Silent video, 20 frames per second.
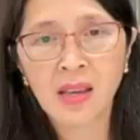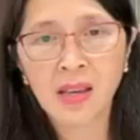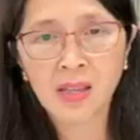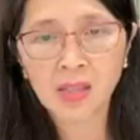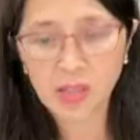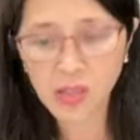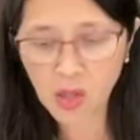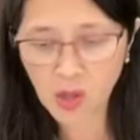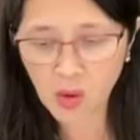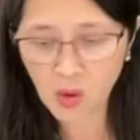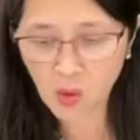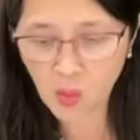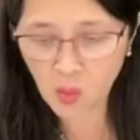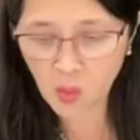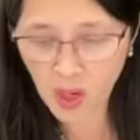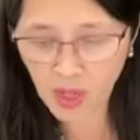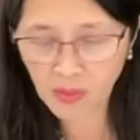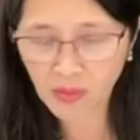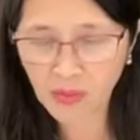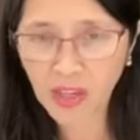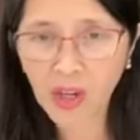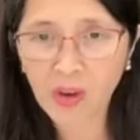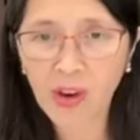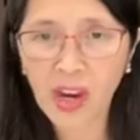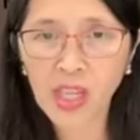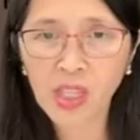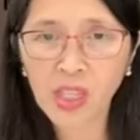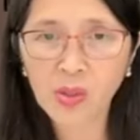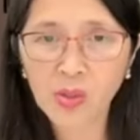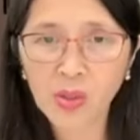So what we
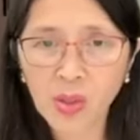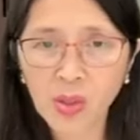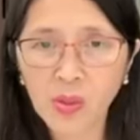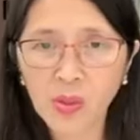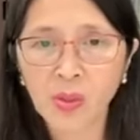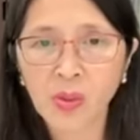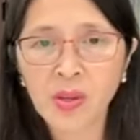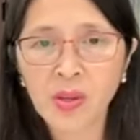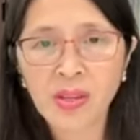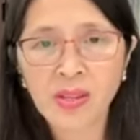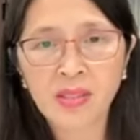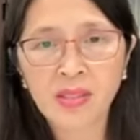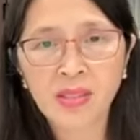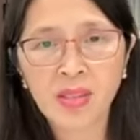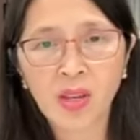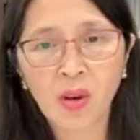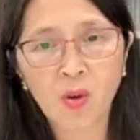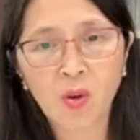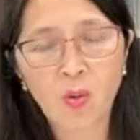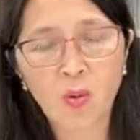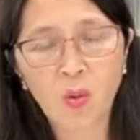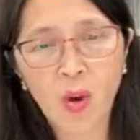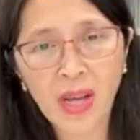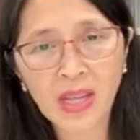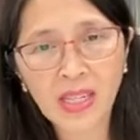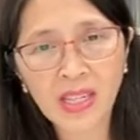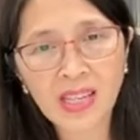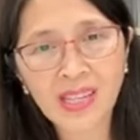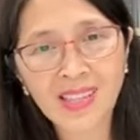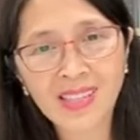going to do? So
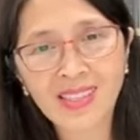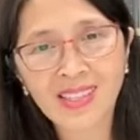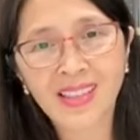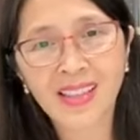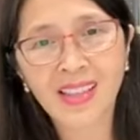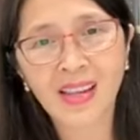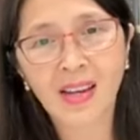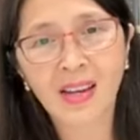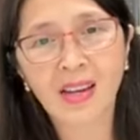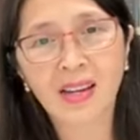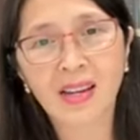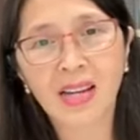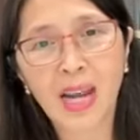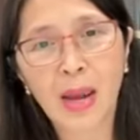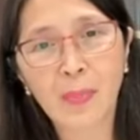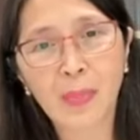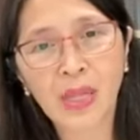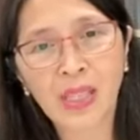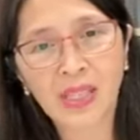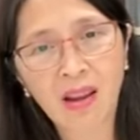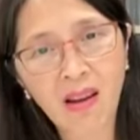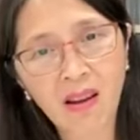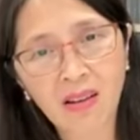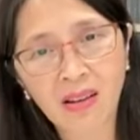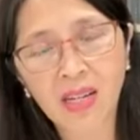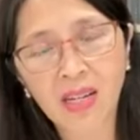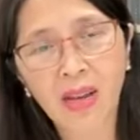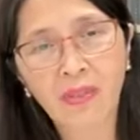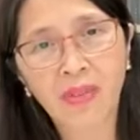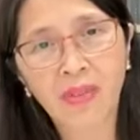what is the
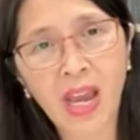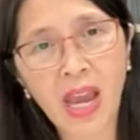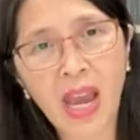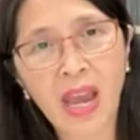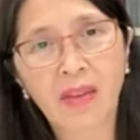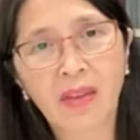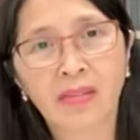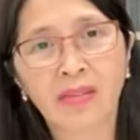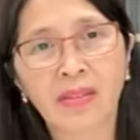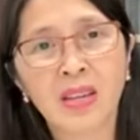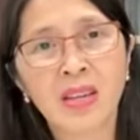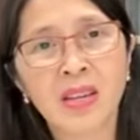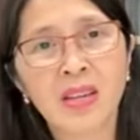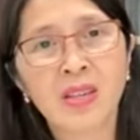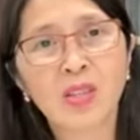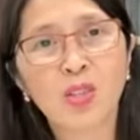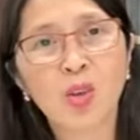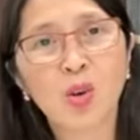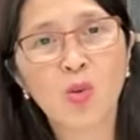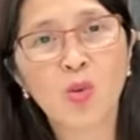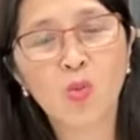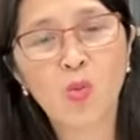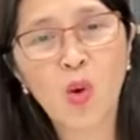capital that we have? So